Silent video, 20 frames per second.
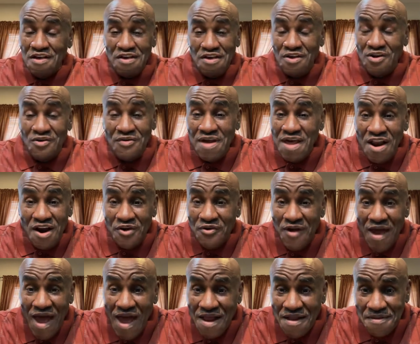don't need a
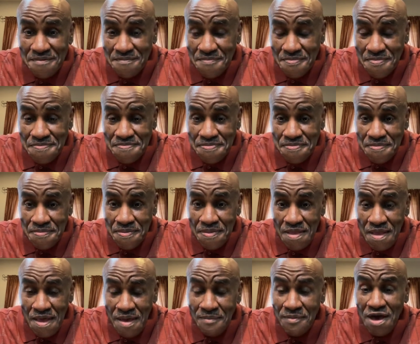grant,
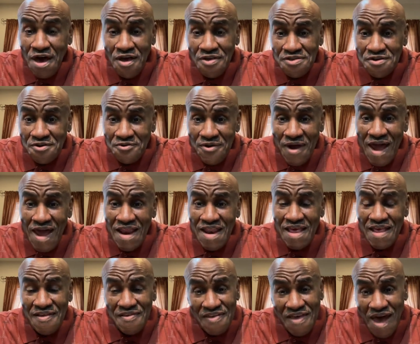because grant
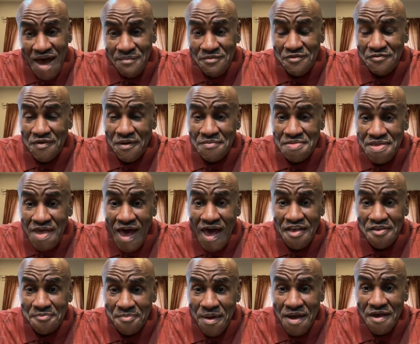is coming from
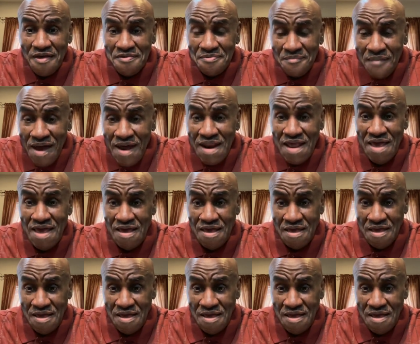taxpayers' money.